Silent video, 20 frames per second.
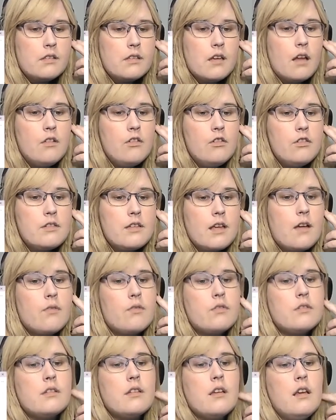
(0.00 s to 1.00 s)
Other staff
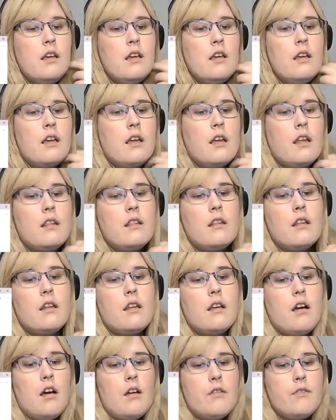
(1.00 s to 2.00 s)
was in the
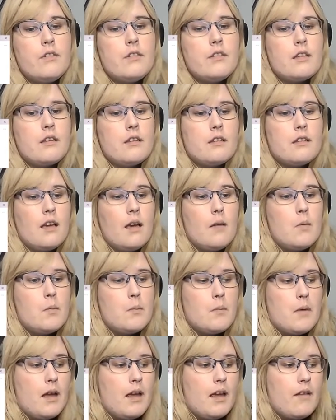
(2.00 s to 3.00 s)
office at the time and
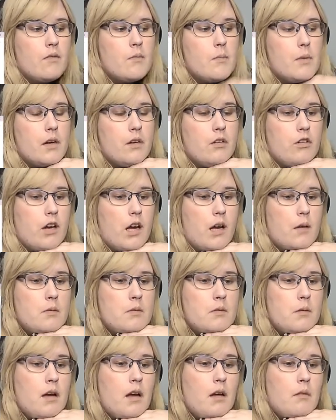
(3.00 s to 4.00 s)
might have a better grasp
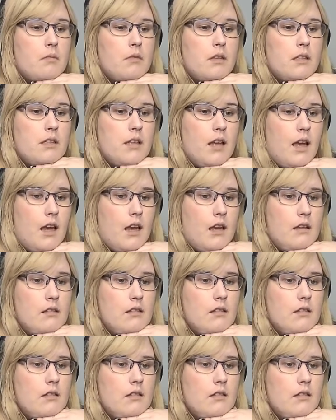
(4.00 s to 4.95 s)
of the date.